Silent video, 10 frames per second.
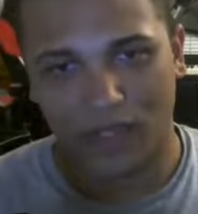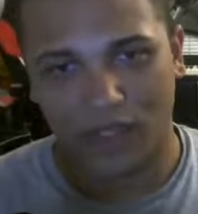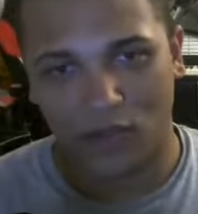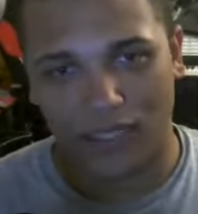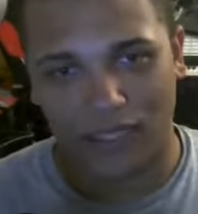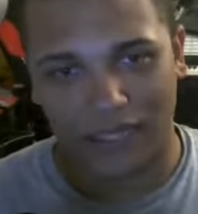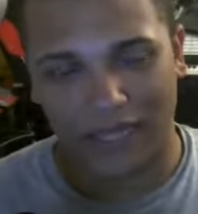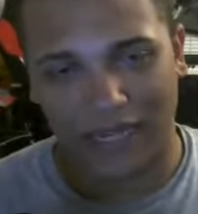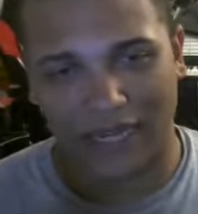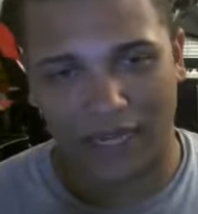you need to
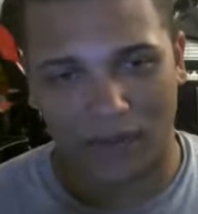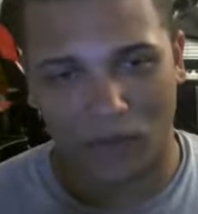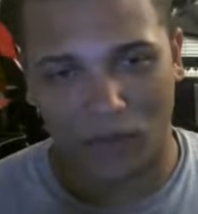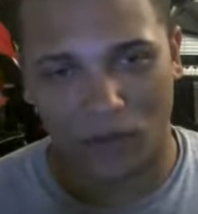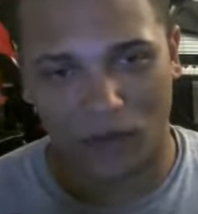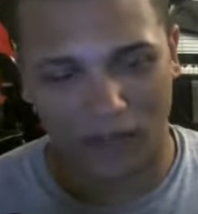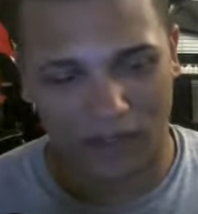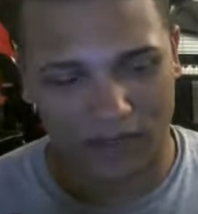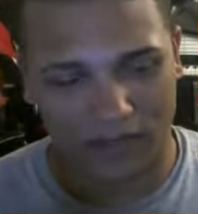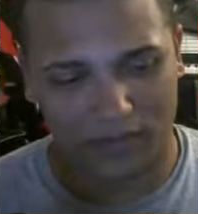line up your
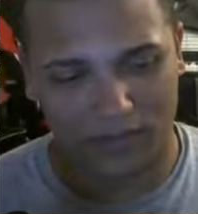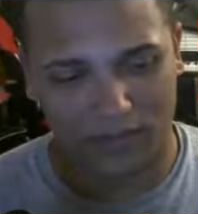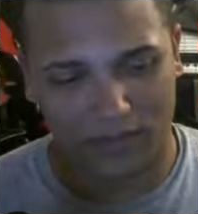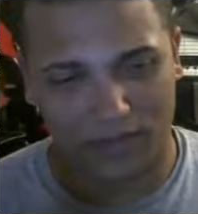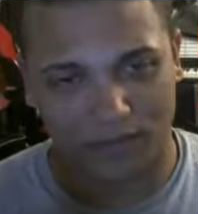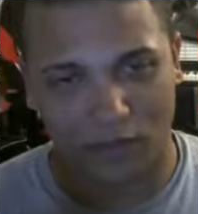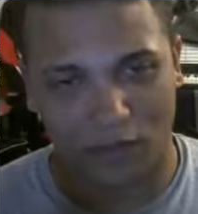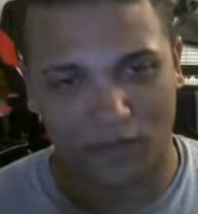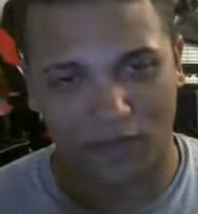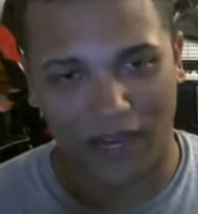uh, your
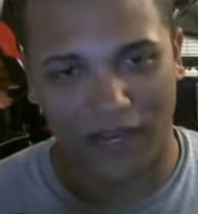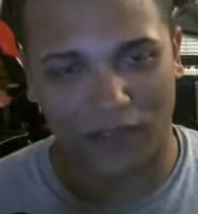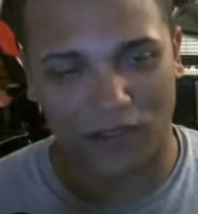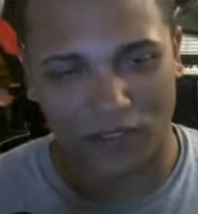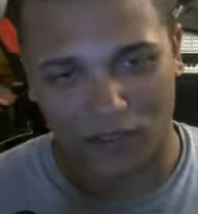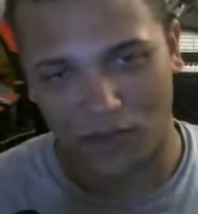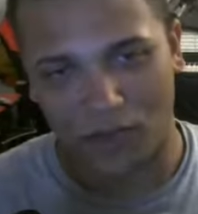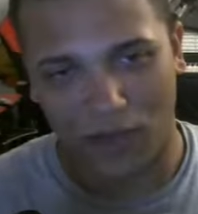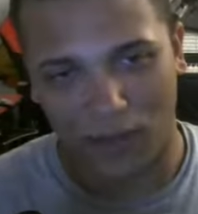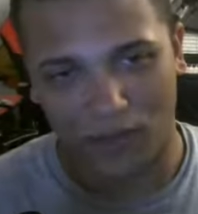file to
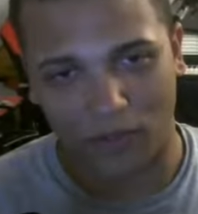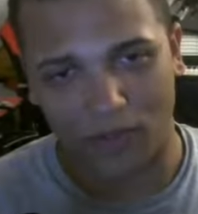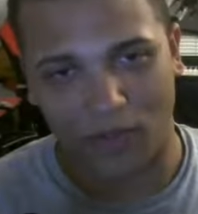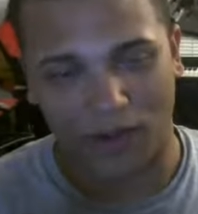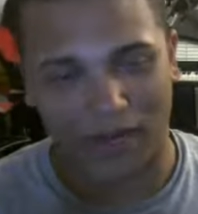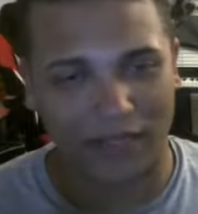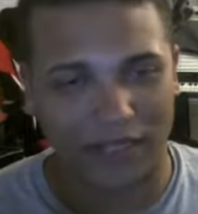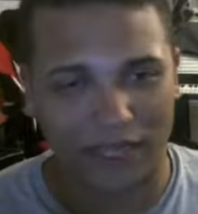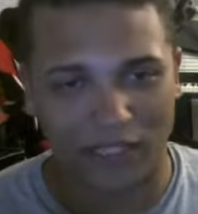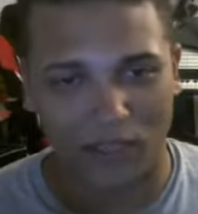upload
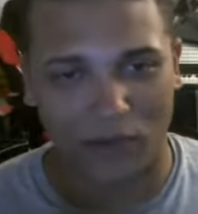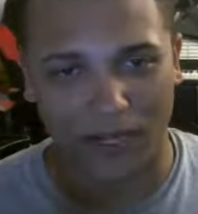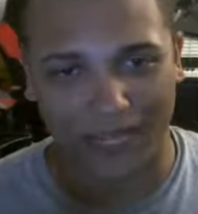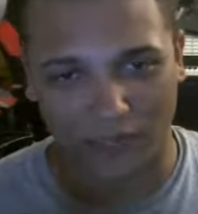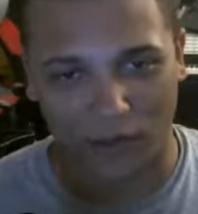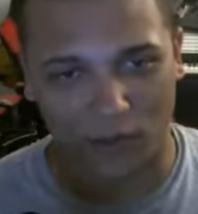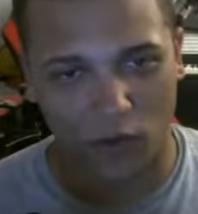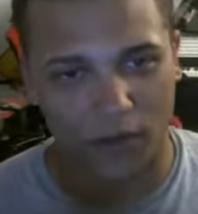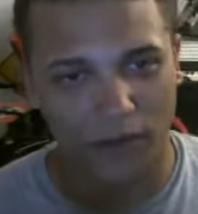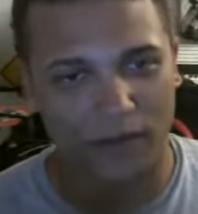correctly into a Kindle
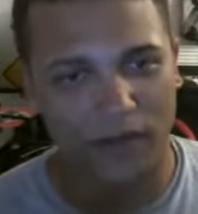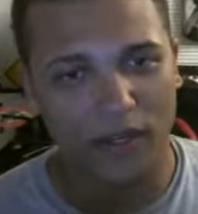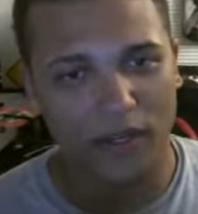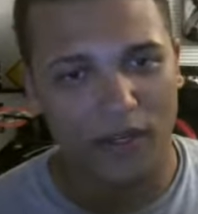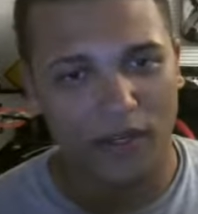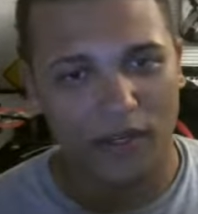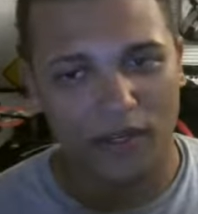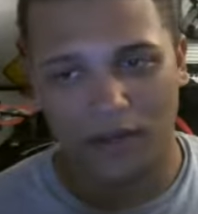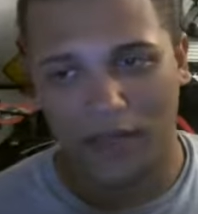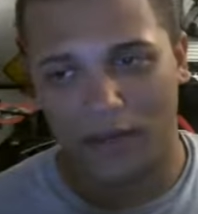format.
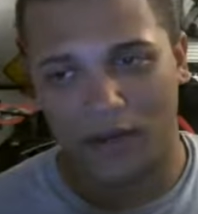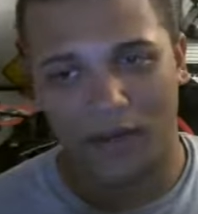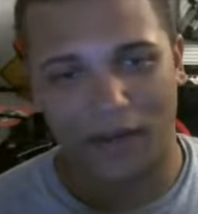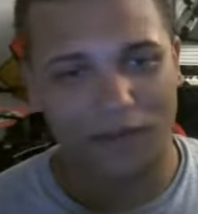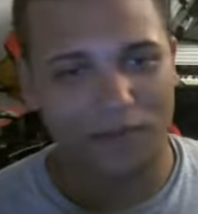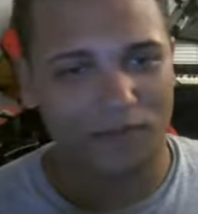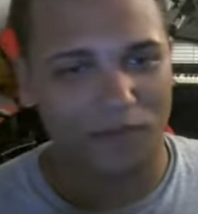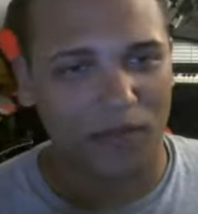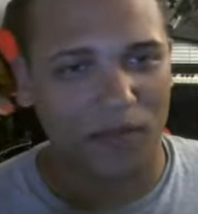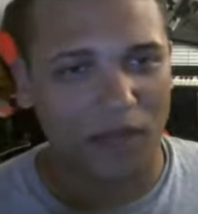Hi, Mary Beth.
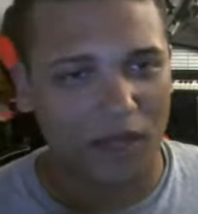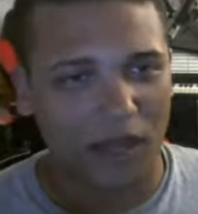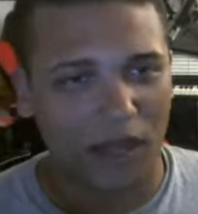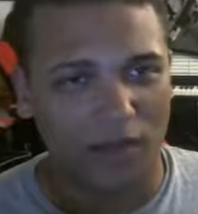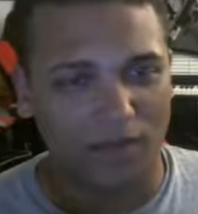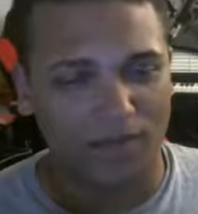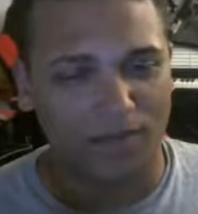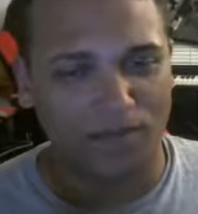Um,